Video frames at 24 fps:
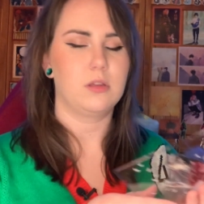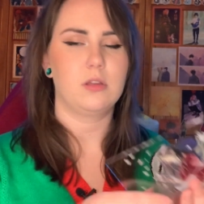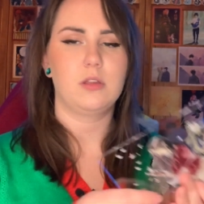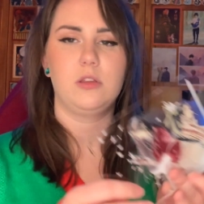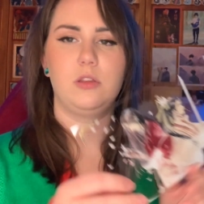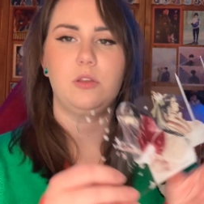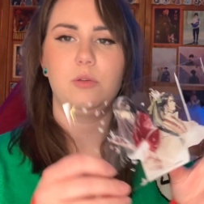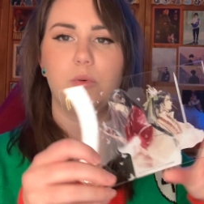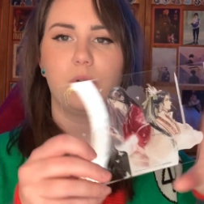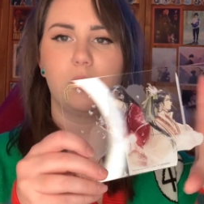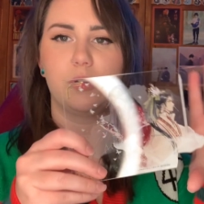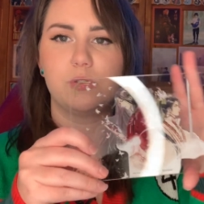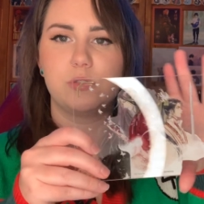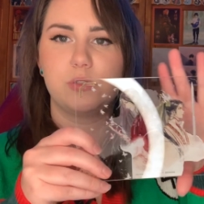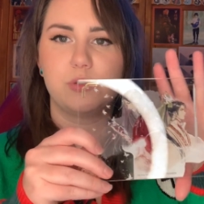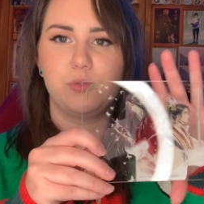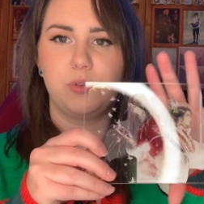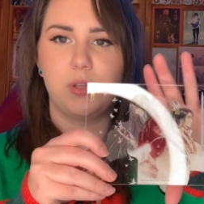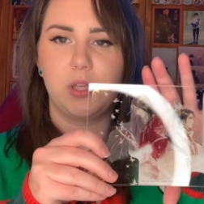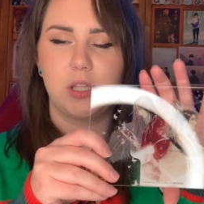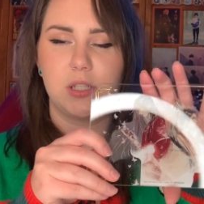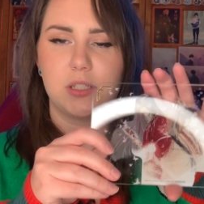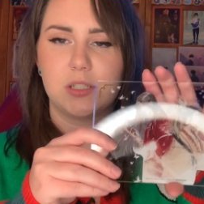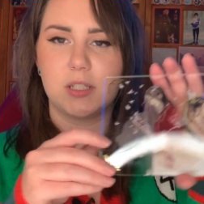you also
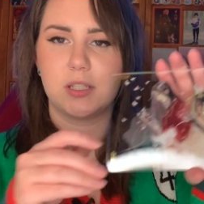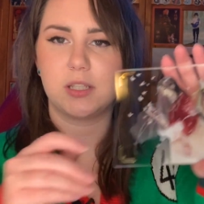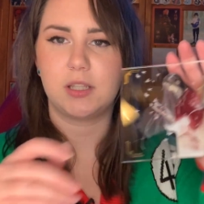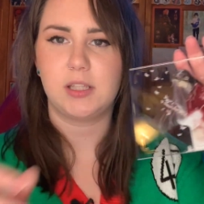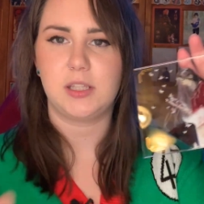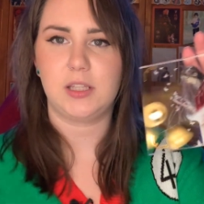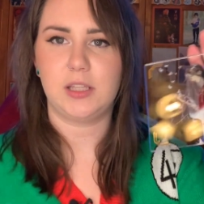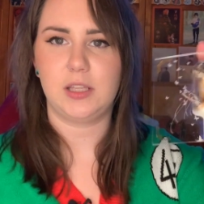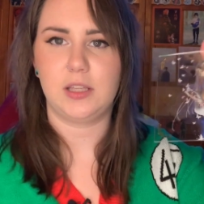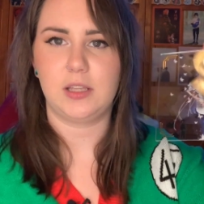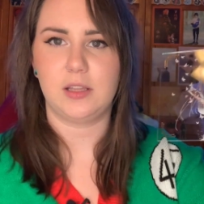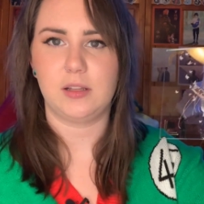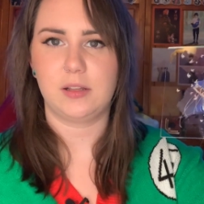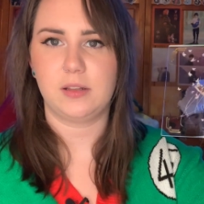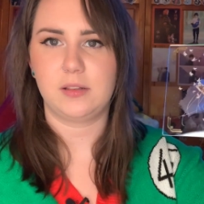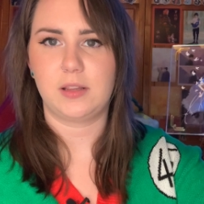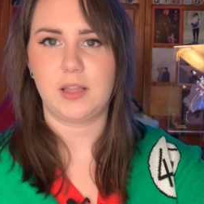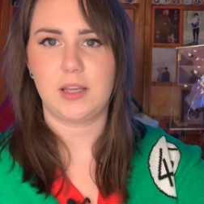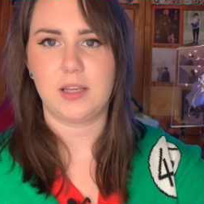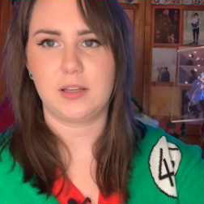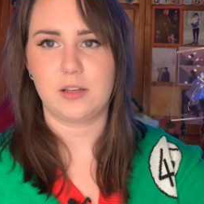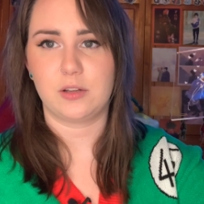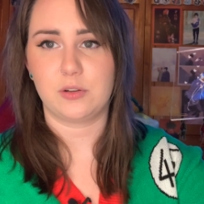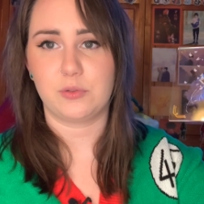get the
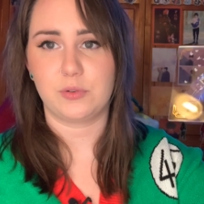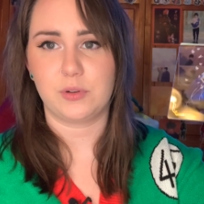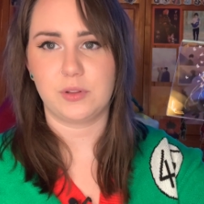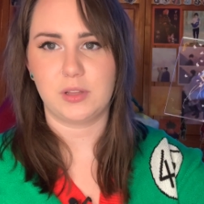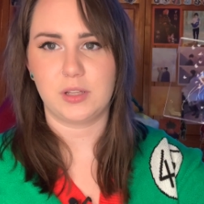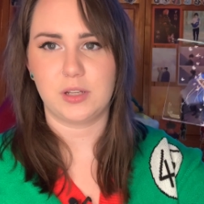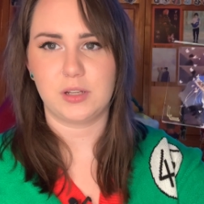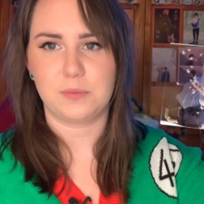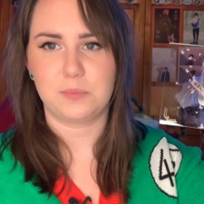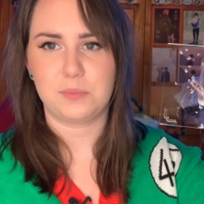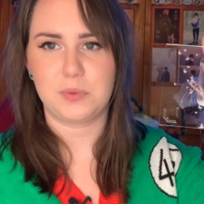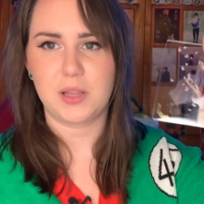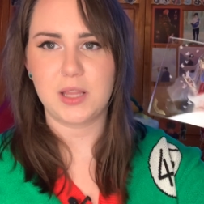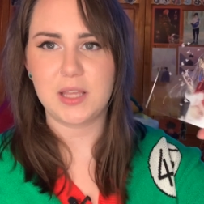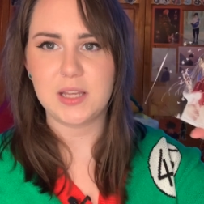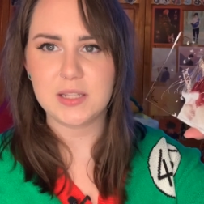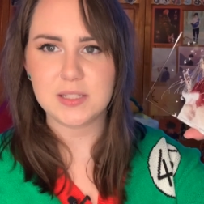like acrylic plate.